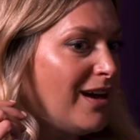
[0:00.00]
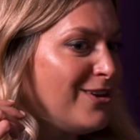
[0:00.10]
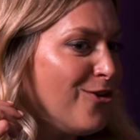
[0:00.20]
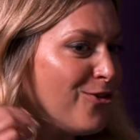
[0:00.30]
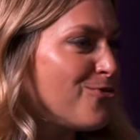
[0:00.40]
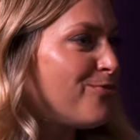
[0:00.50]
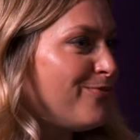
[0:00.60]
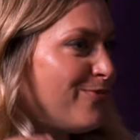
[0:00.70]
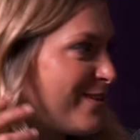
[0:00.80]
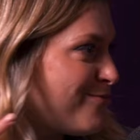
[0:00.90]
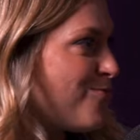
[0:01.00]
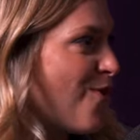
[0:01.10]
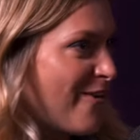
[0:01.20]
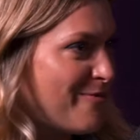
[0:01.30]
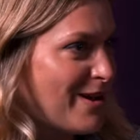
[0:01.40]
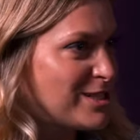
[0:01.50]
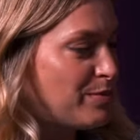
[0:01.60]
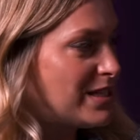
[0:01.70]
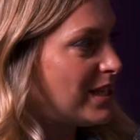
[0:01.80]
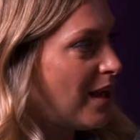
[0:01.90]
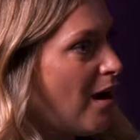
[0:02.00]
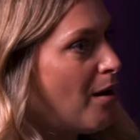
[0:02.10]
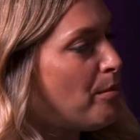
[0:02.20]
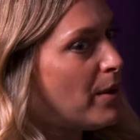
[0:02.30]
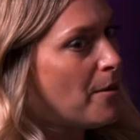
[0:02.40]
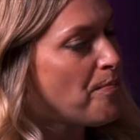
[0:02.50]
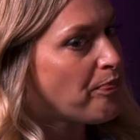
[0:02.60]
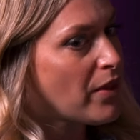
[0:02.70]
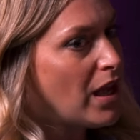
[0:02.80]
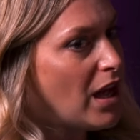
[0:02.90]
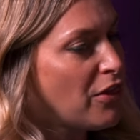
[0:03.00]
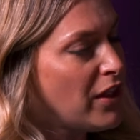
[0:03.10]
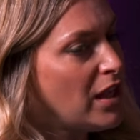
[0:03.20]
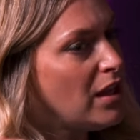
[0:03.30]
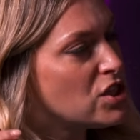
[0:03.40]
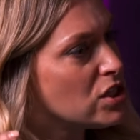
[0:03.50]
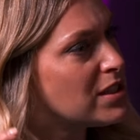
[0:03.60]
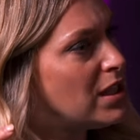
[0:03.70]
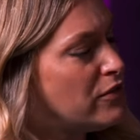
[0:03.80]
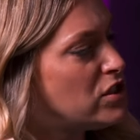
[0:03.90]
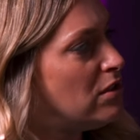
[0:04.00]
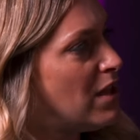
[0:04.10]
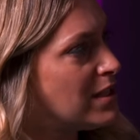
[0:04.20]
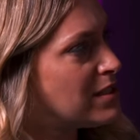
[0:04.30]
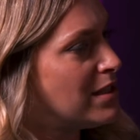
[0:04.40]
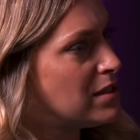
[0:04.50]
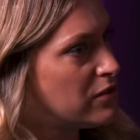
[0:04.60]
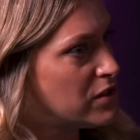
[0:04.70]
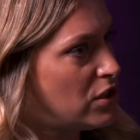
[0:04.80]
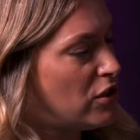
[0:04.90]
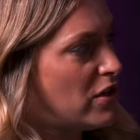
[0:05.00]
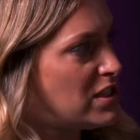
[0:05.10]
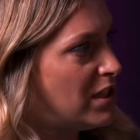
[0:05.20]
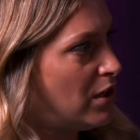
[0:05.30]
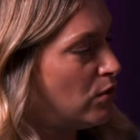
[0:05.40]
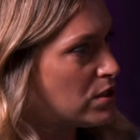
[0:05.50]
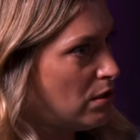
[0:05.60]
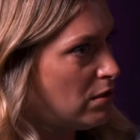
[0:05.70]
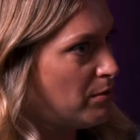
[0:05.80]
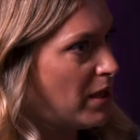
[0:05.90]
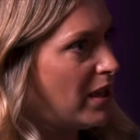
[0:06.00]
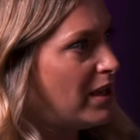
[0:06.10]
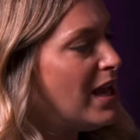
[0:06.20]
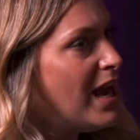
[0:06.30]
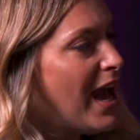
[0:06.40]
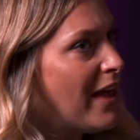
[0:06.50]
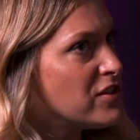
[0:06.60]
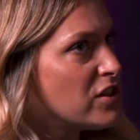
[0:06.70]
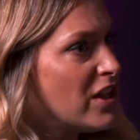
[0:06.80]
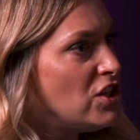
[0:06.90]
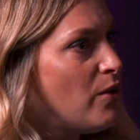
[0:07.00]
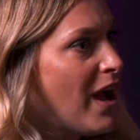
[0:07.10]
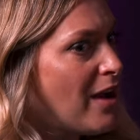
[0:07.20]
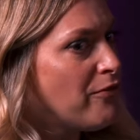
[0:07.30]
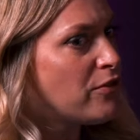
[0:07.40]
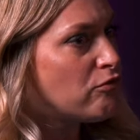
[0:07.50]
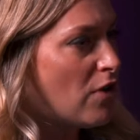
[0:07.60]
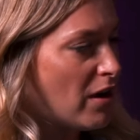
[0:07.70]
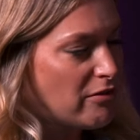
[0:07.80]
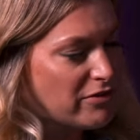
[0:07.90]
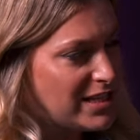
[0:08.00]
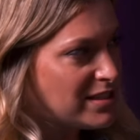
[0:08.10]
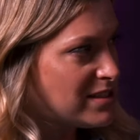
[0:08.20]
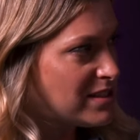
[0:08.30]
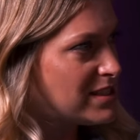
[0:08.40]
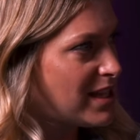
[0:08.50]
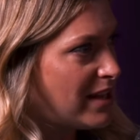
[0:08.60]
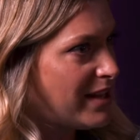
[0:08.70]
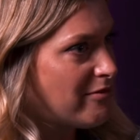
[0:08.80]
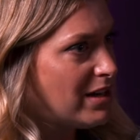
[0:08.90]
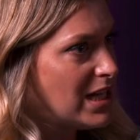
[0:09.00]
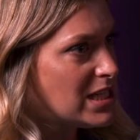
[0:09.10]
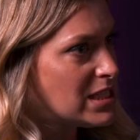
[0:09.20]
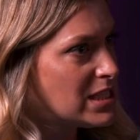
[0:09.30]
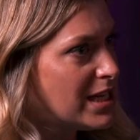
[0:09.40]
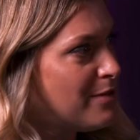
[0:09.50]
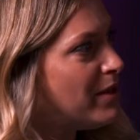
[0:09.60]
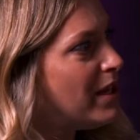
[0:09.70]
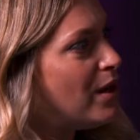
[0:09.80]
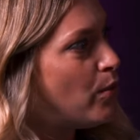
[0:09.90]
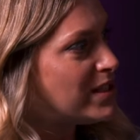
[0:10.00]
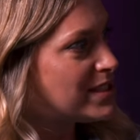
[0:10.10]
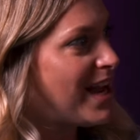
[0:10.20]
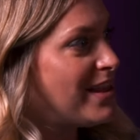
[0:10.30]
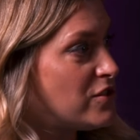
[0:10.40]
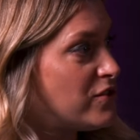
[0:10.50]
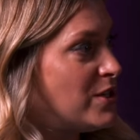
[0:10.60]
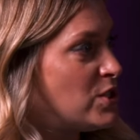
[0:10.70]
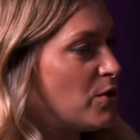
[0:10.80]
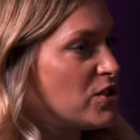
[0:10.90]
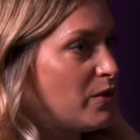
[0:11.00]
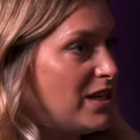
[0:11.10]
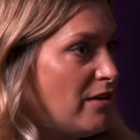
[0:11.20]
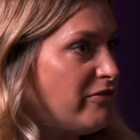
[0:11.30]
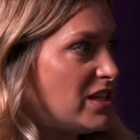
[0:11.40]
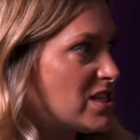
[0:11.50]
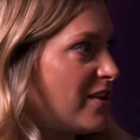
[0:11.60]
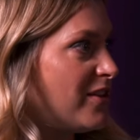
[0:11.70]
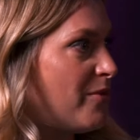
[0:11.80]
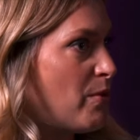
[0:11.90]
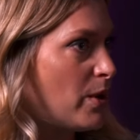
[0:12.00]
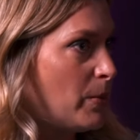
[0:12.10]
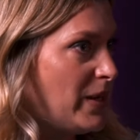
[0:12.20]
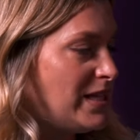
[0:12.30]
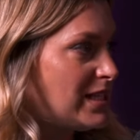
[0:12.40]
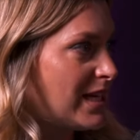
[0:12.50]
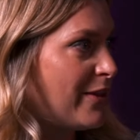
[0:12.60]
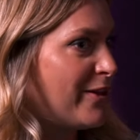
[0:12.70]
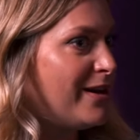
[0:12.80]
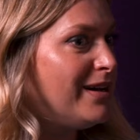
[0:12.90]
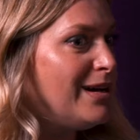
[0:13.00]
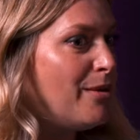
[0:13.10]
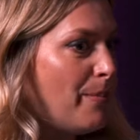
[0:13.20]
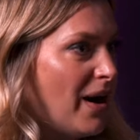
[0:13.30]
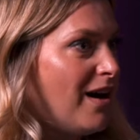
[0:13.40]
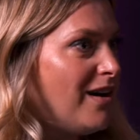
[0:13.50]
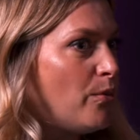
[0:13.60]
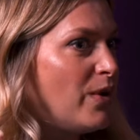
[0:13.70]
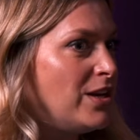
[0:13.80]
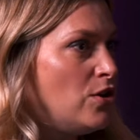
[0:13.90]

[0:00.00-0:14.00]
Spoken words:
not that we worry about splitting up, but I think it just gives you that sense of security and autonomy. And so then you have the right reasons to stay in that relationship. We stay in this relationship because we love each other and we want to be together, but we're